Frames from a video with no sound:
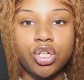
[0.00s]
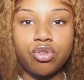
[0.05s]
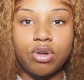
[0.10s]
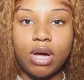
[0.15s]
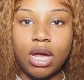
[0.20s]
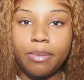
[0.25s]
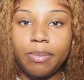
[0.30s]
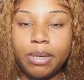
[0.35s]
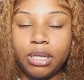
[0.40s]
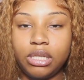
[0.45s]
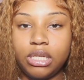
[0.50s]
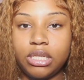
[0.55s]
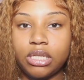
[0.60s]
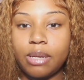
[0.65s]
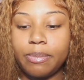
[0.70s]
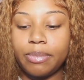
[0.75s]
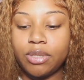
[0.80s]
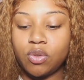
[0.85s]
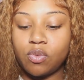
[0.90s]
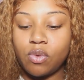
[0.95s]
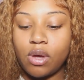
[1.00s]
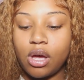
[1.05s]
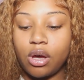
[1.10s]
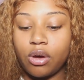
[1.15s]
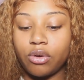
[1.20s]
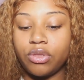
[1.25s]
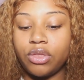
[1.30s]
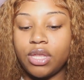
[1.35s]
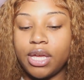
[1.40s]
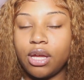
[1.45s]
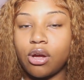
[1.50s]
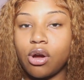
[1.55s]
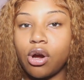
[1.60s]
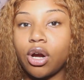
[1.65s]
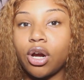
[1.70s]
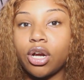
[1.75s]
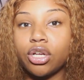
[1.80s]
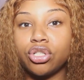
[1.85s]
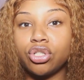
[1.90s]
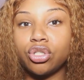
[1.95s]
You gotta pick these up as well. They
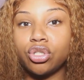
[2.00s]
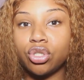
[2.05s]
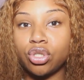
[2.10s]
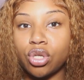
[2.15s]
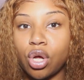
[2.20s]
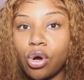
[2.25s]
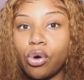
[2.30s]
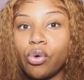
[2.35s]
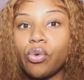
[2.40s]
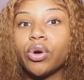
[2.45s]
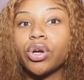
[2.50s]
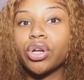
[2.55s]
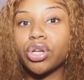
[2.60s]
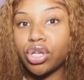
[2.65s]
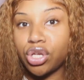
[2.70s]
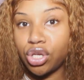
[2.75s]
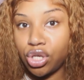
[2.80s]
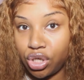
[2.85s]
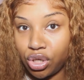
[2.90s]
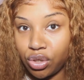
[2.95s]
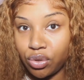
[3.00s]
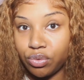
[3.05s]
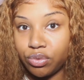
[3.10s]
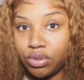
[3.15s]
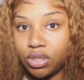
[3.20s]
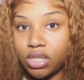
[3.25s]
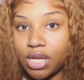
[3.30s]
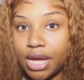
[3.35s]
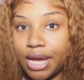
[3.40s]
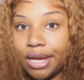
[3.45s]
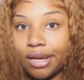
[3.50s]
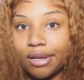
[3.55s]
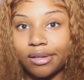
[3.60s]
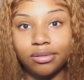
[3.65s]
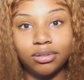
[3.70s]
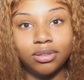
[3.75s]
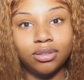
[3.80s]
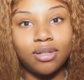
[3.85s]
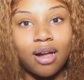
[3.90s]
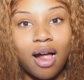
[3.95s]
are so cute. Like
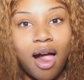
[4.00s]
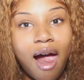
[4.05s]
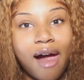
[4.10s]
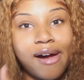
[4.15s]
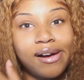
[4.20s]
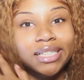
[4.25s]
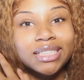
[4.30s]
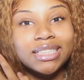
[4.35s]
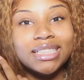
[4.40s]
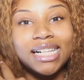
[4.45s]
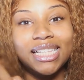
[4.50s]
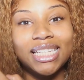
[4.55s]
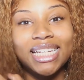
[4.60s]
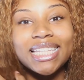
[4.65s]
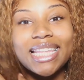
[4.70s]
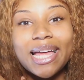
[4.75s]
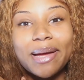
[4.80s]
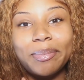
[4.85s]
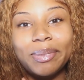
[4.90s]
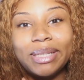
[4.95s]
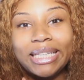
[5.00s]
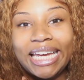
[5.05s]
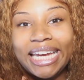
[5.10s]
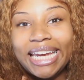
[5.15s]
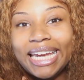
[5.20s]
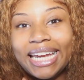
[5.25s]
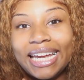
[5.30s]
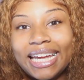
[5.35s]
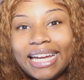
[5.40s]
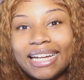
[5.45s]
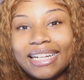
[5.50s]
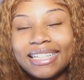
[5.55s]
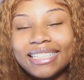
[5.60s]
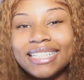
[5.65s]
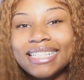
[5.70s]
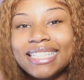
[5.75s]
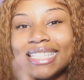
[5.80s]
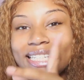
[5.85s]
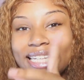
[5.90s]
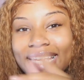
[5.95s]
look at that bling.
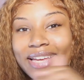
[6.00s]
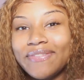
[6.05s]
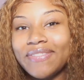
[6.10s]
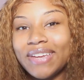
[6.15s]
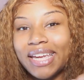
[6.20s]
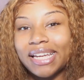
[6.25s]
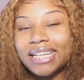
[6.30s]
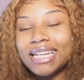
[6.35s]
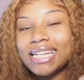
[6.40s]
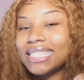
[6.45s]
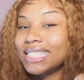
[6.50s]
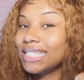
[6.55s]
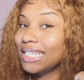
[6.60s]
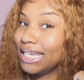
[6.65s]
It's giving.